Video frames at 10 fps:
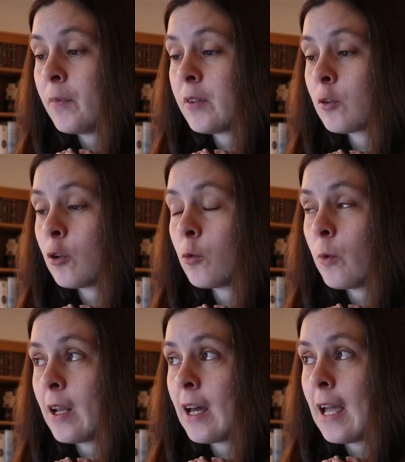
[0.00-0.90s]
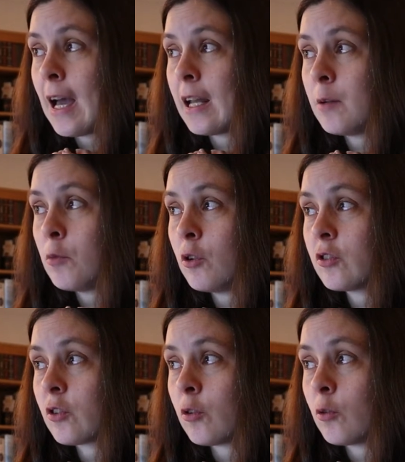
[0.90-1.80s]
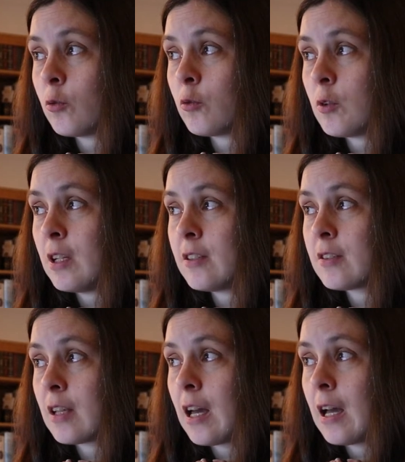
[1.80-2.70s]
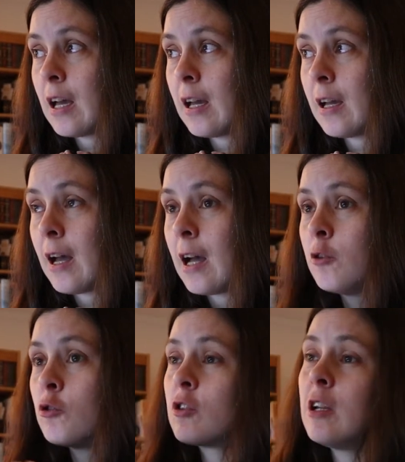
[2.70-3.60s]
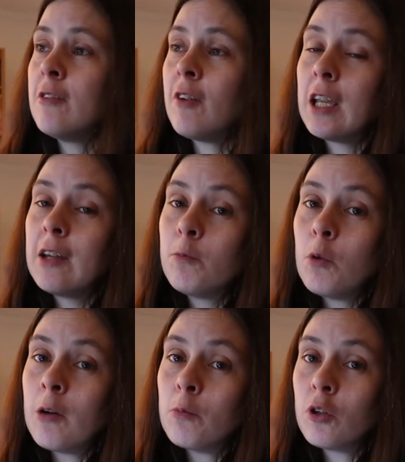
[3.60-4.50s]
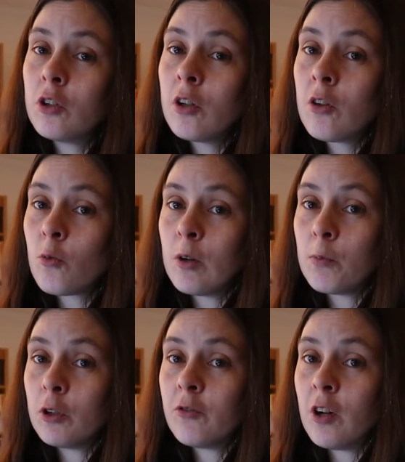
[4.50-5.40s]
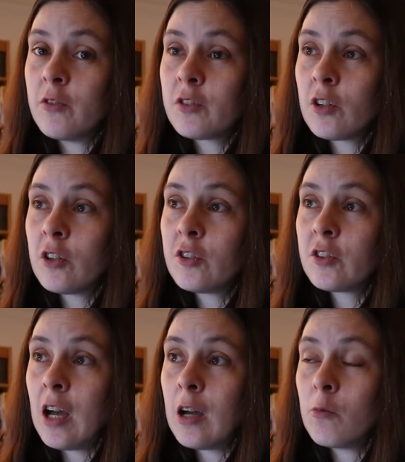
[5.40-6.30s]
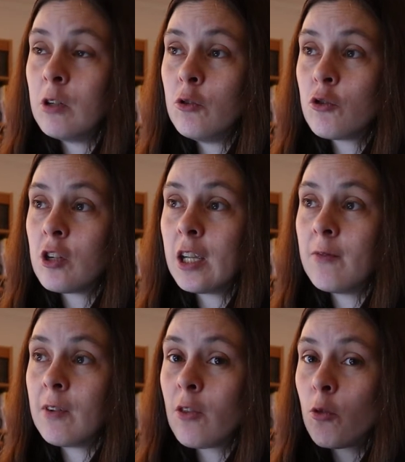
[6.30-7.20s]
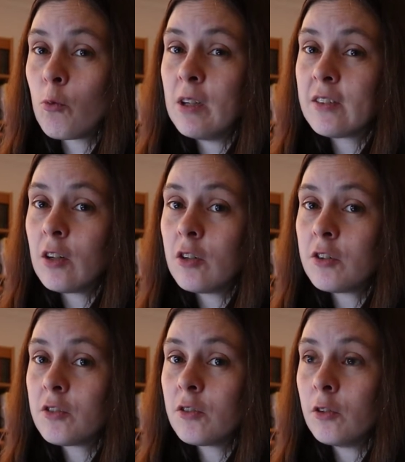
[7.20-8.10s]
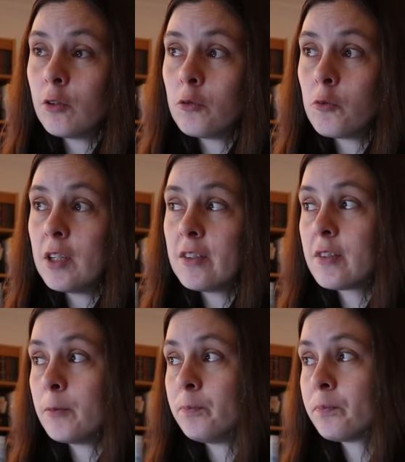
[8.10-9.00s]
So when I add books on Goodreads, if I give a book 3.5 stars, I will usually give it 3 stars on Goodreads.